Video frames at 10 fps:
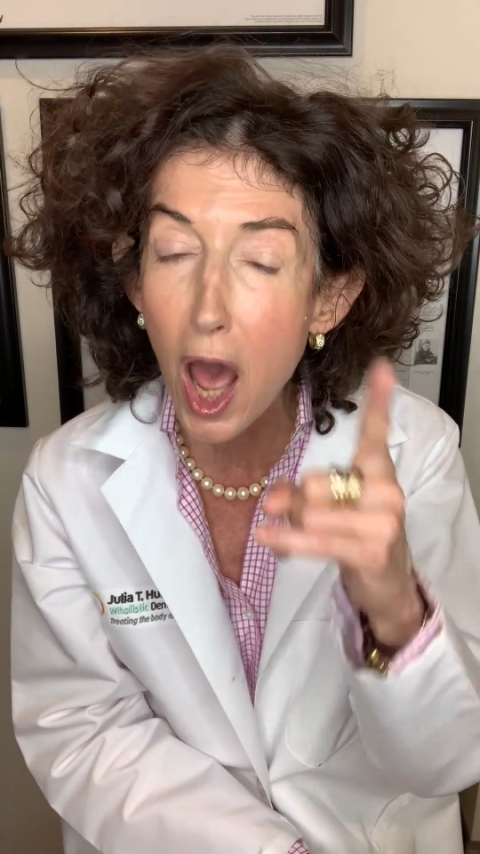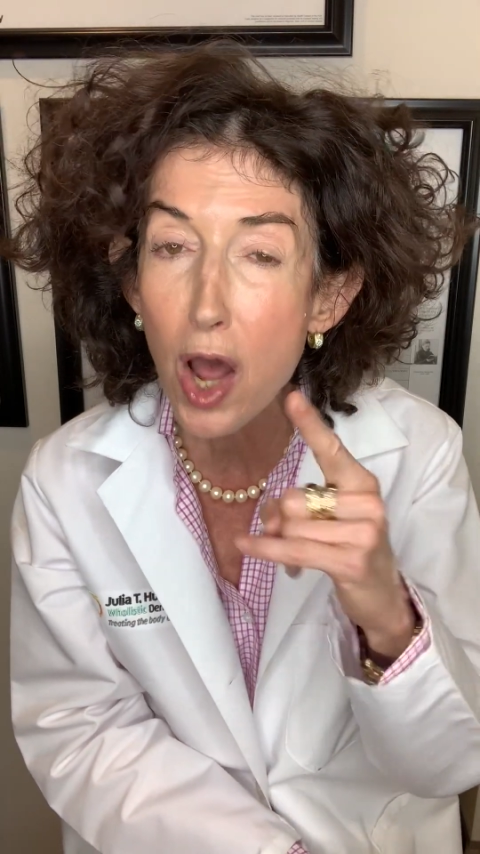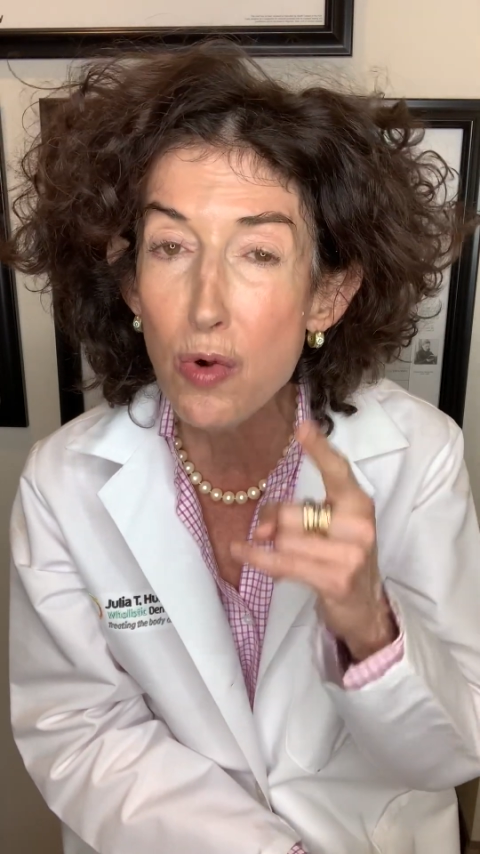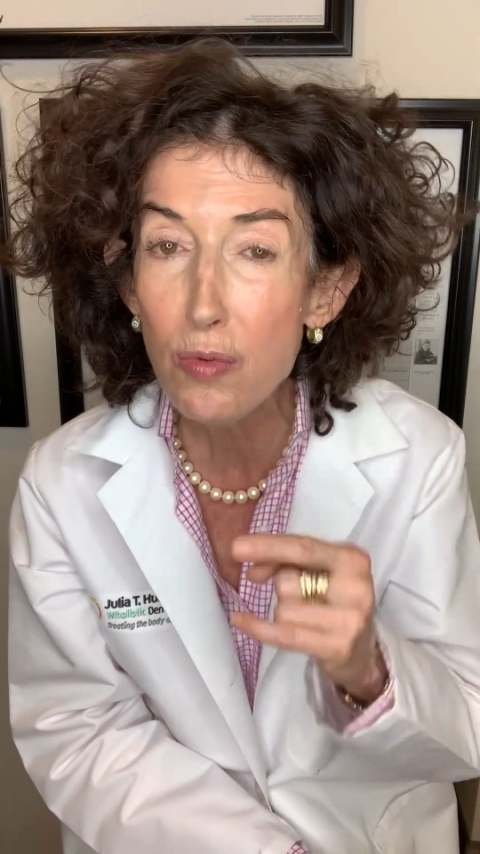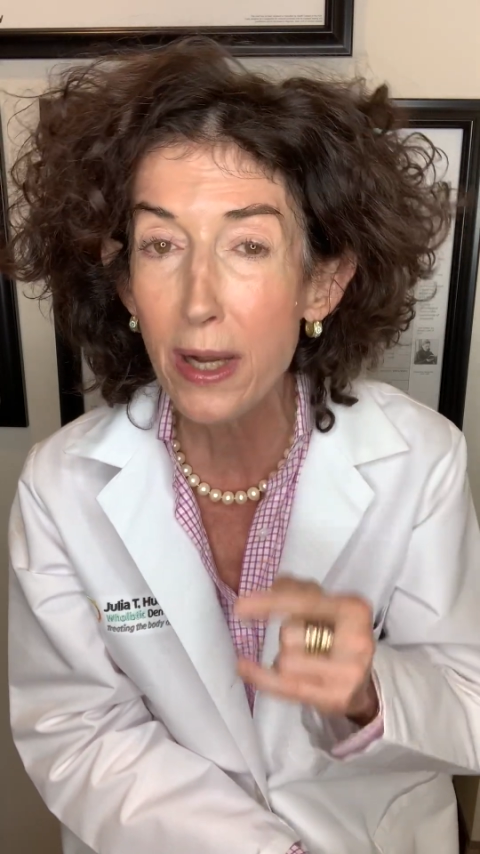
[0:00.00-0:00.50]

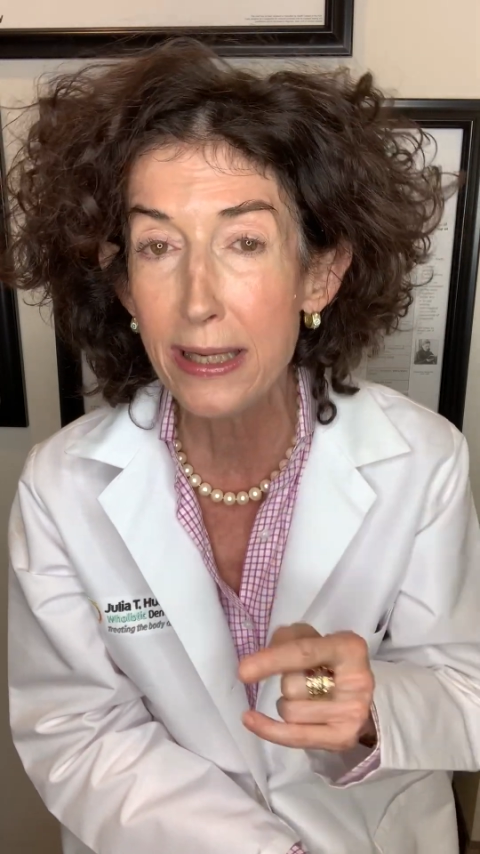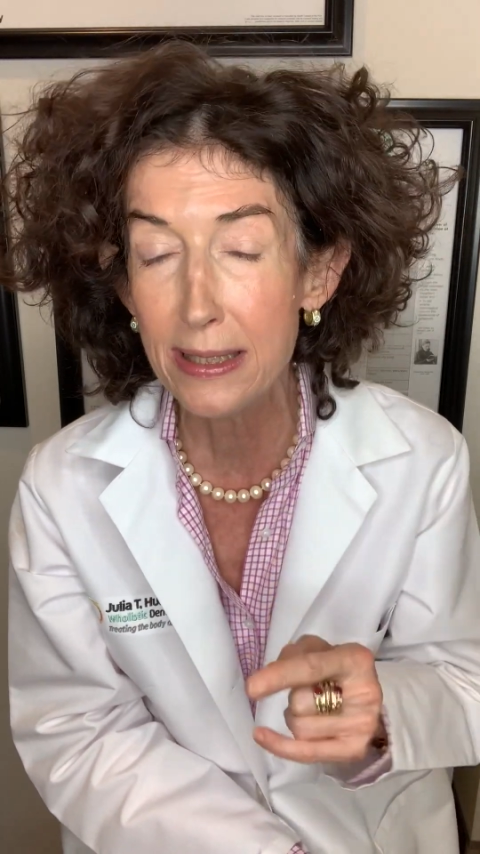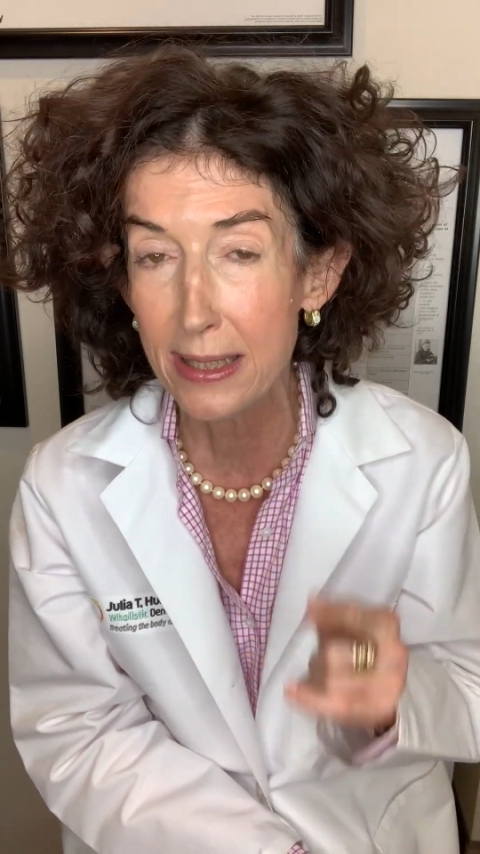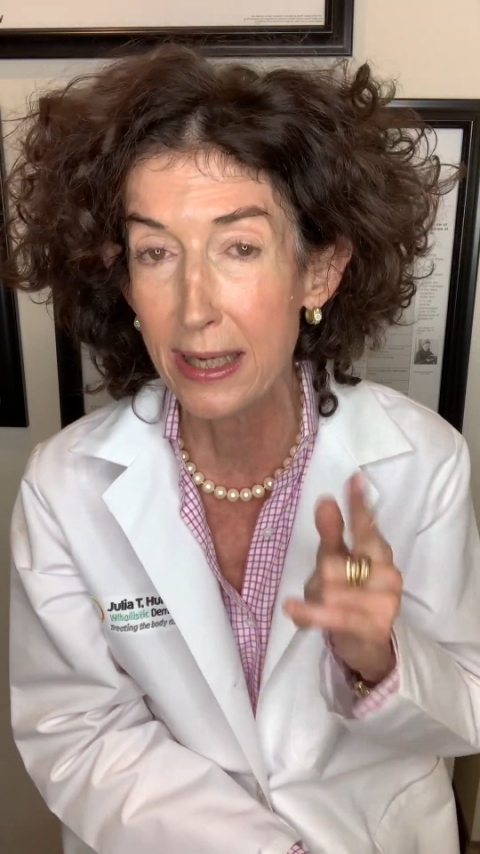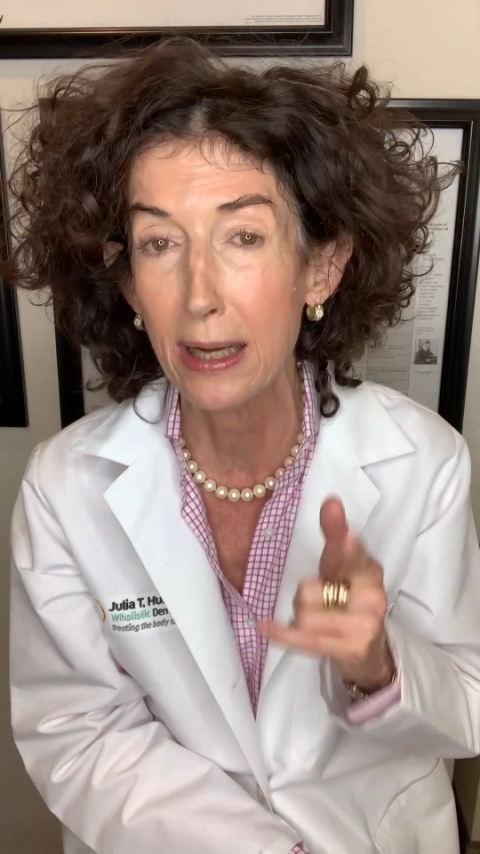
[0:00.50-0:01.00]
only
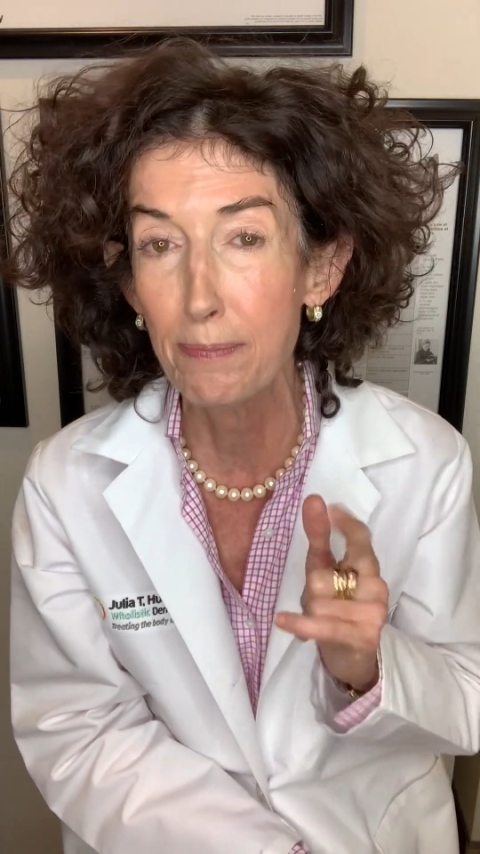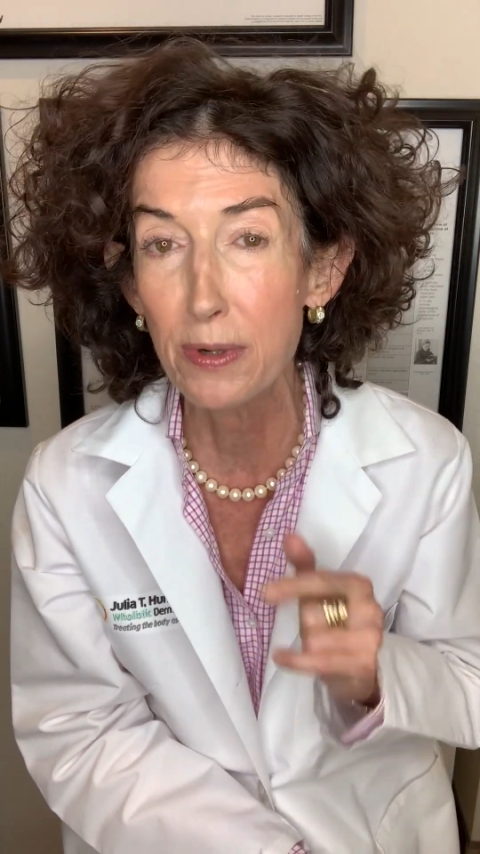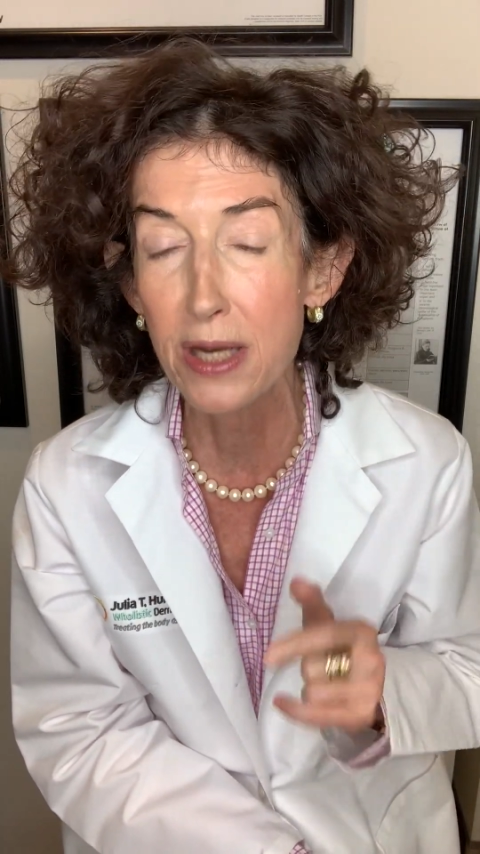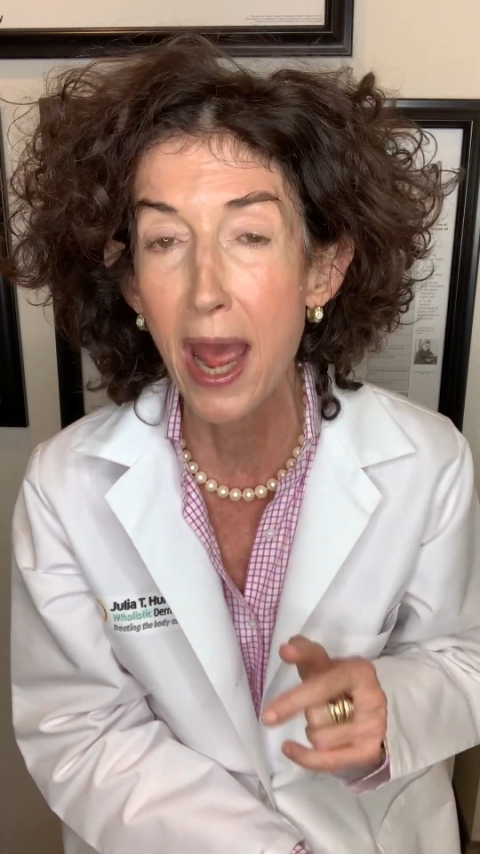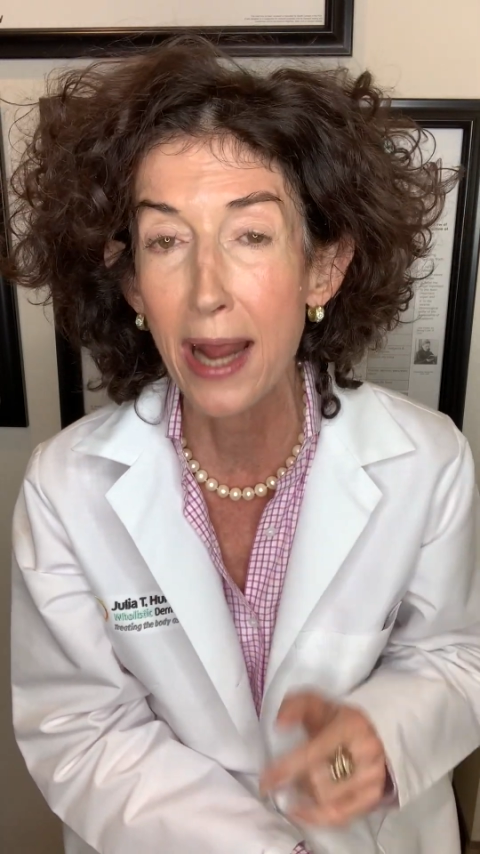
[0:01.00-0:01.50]
zinc
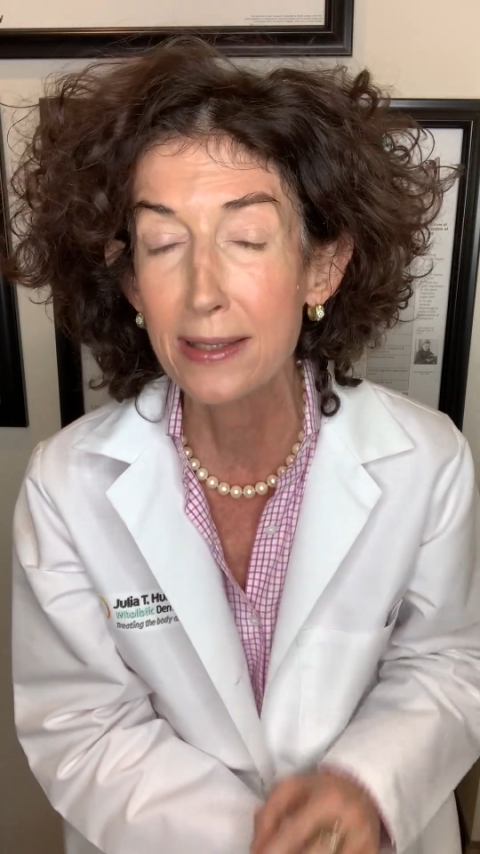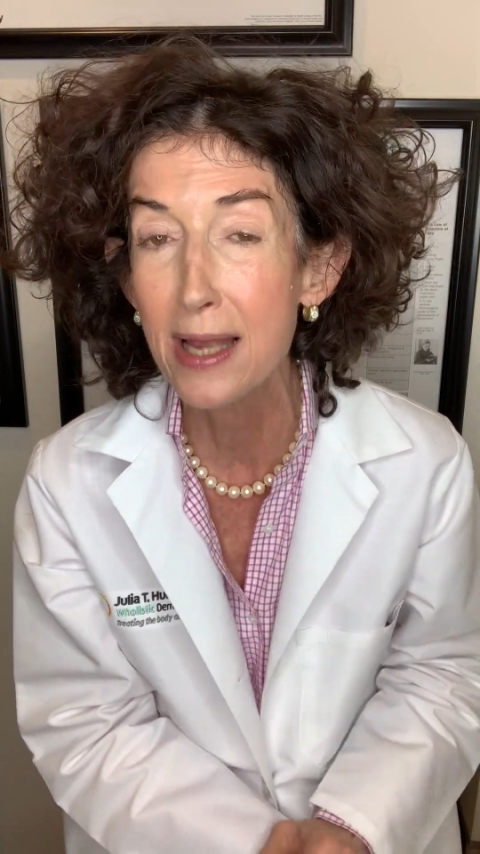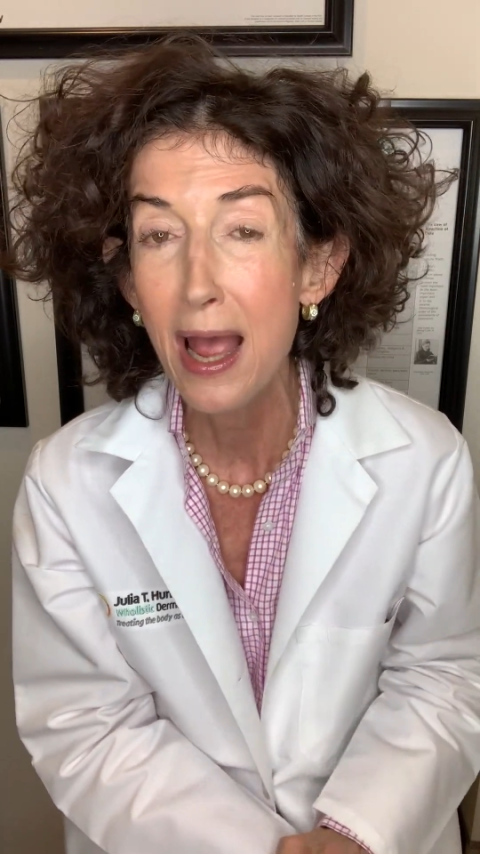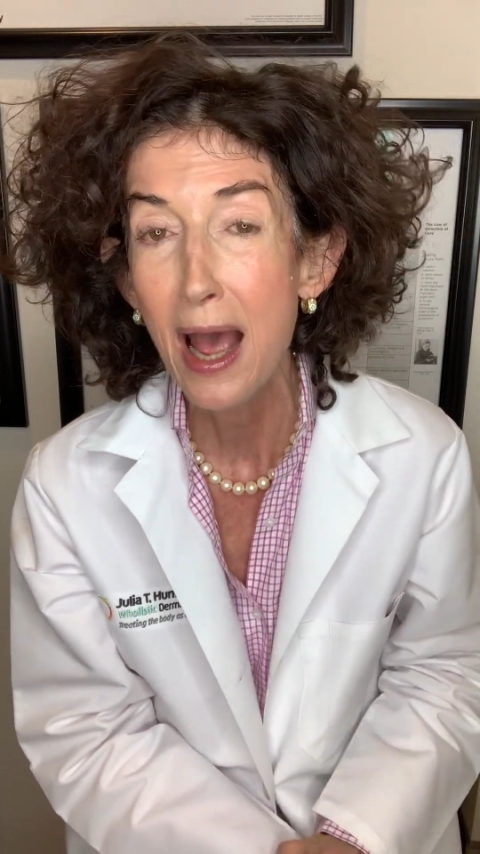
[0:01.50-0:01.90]
protects.